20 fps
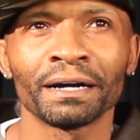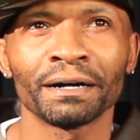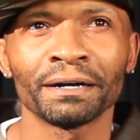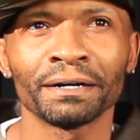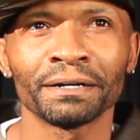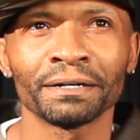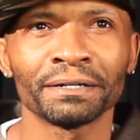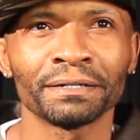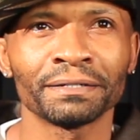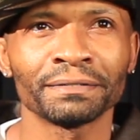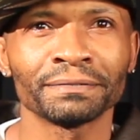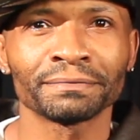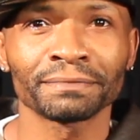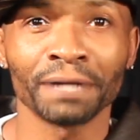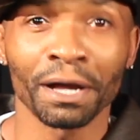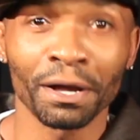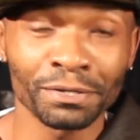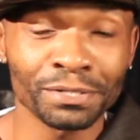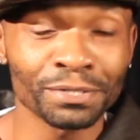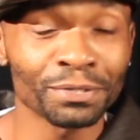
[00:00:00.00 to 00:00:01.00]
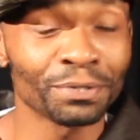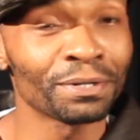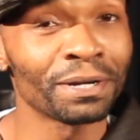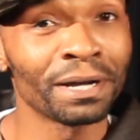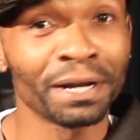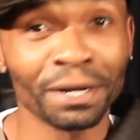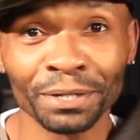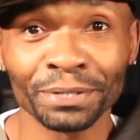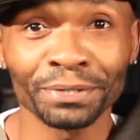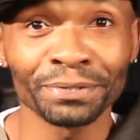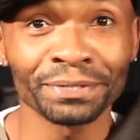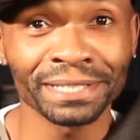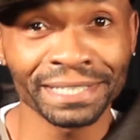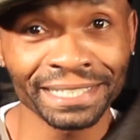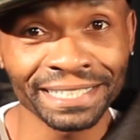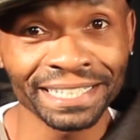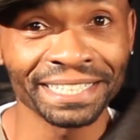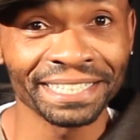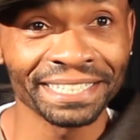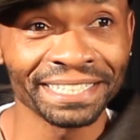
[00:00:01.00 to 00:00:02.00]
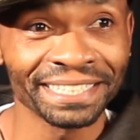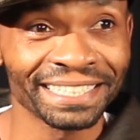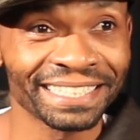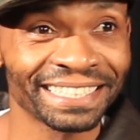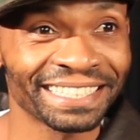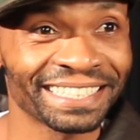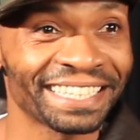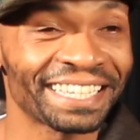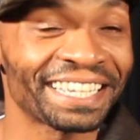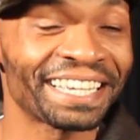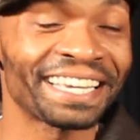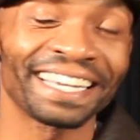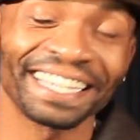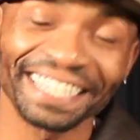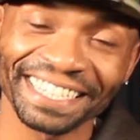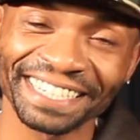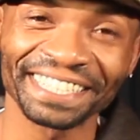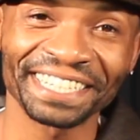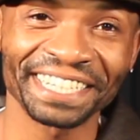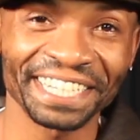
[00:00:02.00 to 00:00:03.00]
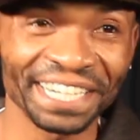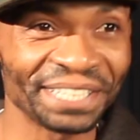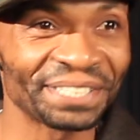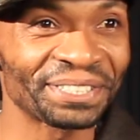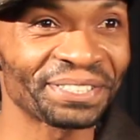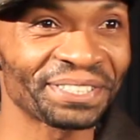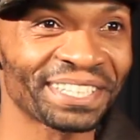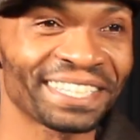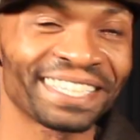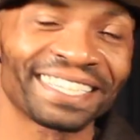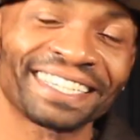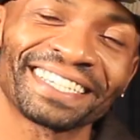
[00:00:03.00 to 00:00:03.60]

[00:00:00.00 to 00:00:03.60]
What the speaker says: also the hungriest city in the country.